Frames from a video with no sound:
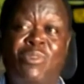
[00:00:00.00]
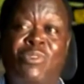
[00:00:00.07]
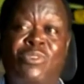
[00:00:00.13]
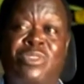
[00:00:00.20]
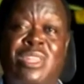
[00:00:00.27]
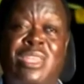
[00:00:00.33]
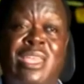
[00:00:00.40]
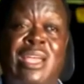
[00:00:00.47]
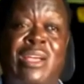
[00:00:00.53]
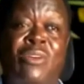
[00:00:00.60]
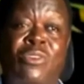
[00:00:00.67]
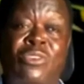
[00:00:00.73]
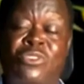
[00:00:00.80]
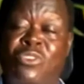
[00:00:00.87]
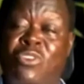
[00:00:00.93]
because they
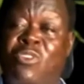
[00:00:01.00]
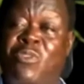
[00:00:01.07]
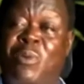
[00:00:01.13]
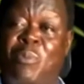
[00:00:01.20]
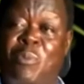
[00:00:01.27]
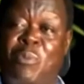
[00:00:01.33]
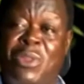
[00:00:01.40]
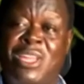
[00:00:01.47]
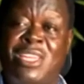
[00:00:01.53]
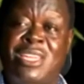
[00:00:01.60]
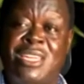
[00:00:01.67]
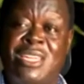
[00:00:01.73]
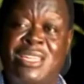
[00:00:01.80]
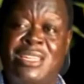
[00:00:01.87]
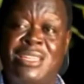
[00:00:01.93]
are also
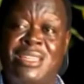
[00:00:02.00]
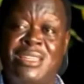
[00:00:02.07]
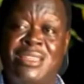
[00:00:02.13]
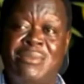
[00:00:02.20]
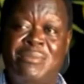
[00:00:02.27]
overpopulated.